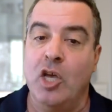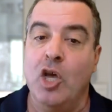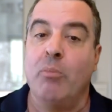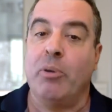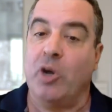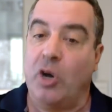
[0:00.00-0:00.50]

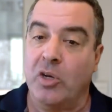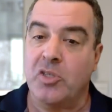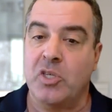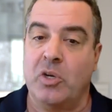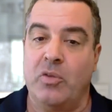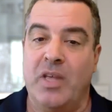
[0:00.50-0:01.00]
but
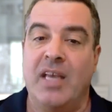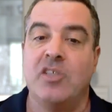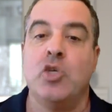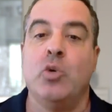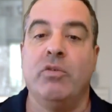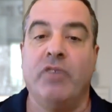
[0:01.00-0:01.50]
also that as
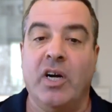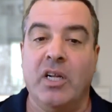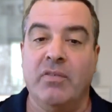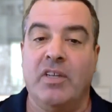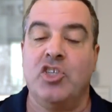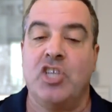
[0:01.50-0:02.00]
you
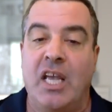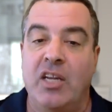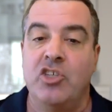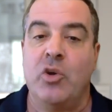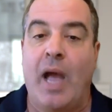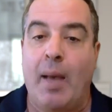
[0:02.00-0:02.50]
evolve and change
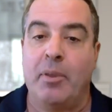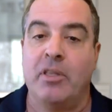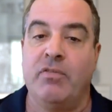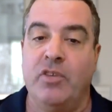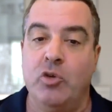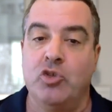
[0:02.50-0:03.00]
your app in the
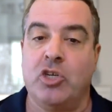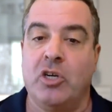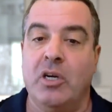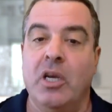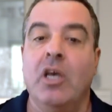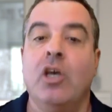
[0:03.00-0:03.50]

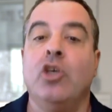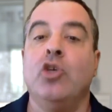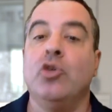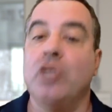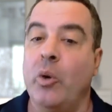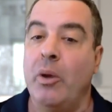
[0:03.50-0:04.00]
future, you'll
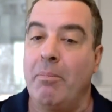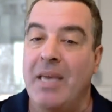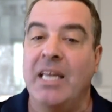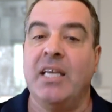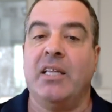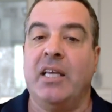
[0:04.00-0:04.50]
know
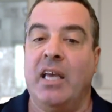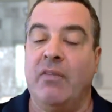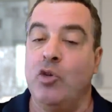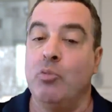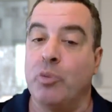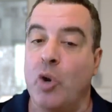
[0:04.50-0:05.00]
immediately if
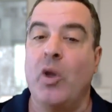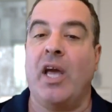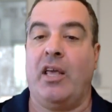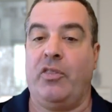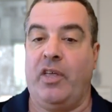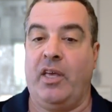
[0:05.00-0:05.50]
you broke
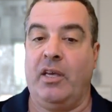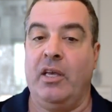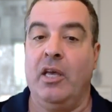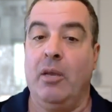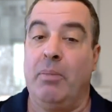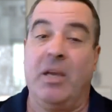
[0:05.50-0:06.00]
anything
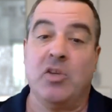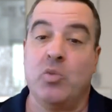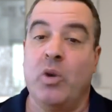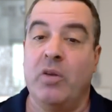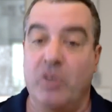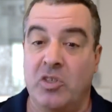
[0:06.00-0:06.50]
because
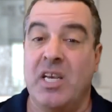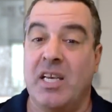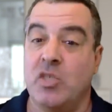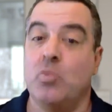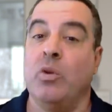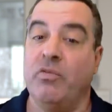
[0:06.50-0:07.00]
one of your
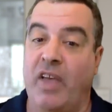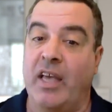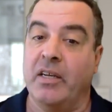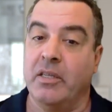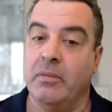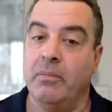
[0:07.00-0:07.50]
tests will
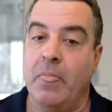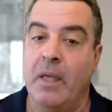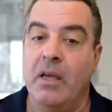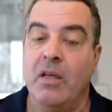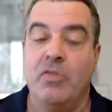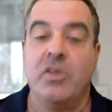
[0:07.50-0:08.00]
fail.
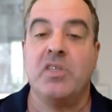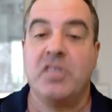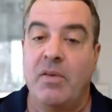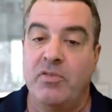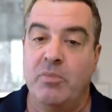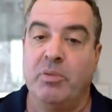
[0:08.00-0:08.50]
This
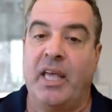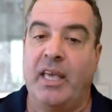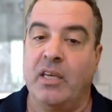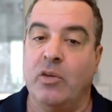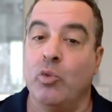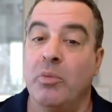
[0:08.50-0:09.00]
safety
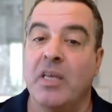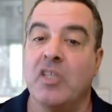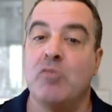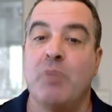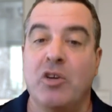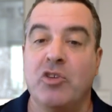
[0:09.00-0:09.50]
blanket will be
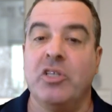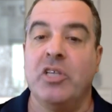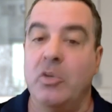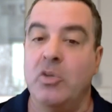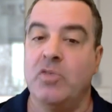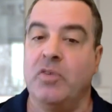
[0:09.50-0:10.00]
especially
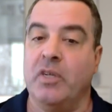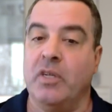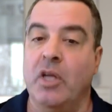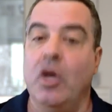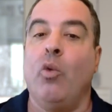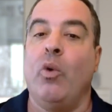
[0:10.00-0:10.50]
useful
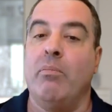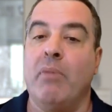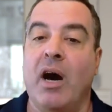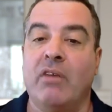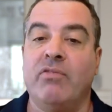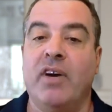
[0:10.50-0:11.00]
when
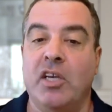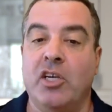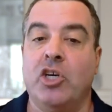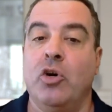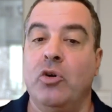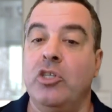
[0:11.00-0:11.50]
modifying
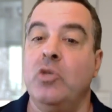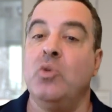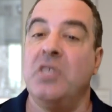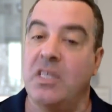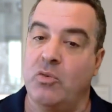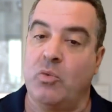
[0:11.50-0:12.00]
code you
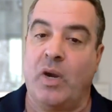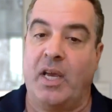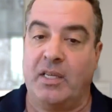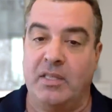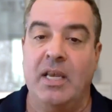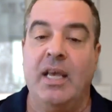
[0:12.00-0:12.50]
didn't
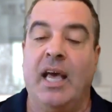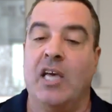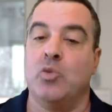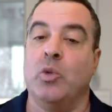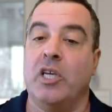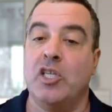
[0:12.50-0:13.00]
write, as
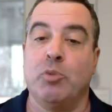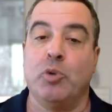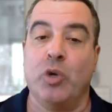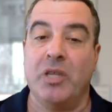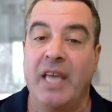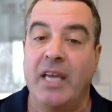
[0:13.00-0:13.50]
we'll explore
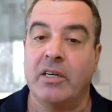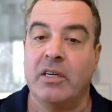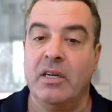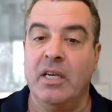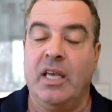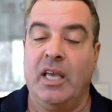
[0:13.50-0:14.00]

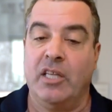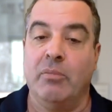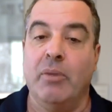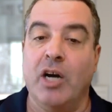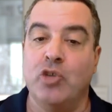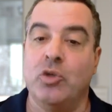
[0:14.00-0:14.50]
later in the
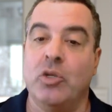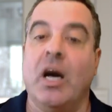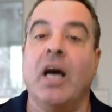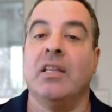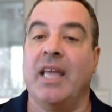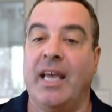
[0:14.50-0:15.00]
module
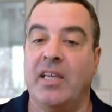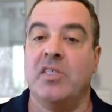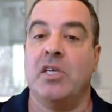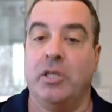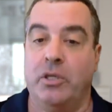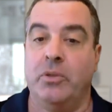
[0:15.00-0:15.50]
on legacy
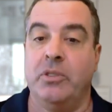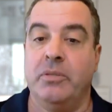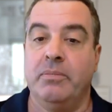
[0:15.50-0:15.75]
code.